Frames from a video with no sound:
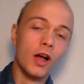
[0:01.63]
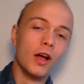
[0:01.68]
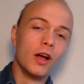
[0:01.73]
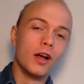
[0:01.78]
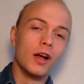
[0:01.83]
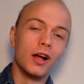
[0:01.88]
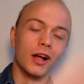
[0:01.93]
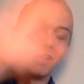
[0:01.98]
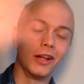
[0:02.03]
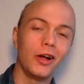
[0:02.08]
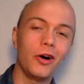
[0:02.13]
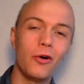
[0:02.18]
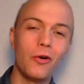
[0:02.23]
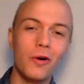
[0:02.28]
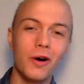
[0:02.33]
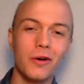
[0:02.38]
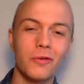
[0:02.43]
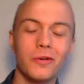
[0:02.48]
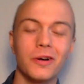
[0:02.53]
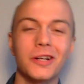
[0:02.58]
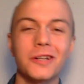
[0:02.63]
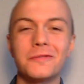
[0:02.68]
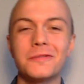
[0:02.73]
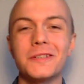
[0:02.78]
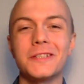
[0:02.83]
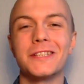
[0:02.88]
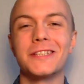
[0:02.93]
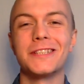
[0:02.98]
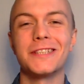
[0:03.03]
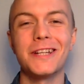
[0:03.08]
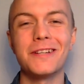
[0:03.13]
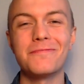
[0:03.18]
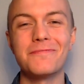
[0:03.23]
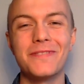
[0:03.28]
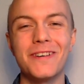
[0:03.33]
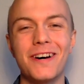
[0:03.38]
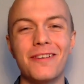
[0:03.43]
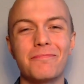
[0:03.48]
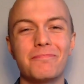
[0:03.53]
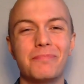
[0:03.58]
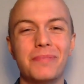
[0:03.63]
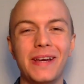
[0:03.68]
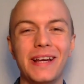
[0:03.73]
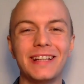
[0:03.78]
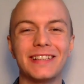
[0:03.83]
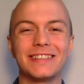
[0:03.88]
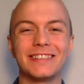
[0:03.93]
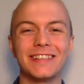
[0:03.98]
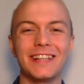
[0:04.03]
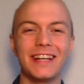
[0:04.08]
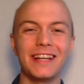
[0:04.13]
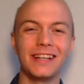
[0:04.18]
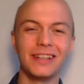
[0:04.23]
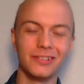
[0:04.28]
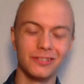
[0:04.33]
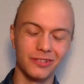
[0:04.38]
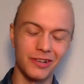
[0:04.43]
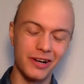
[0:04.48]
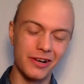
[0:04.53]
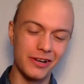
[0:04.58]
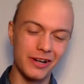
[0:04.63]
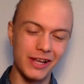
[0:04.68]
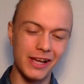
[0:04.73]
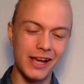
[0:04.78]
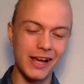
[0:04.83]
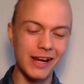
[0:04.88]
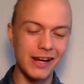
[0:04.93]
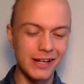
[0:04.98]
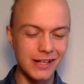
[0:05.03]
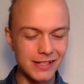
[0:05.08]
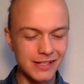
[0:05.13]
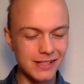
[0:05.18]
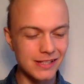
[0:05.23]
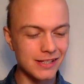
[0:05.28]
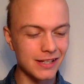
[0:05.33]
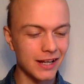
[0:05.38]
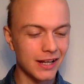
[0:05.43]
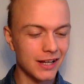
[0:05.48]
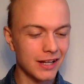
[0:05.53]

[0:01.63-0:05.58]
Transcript: Hello and welcome to Sim.BC, where it is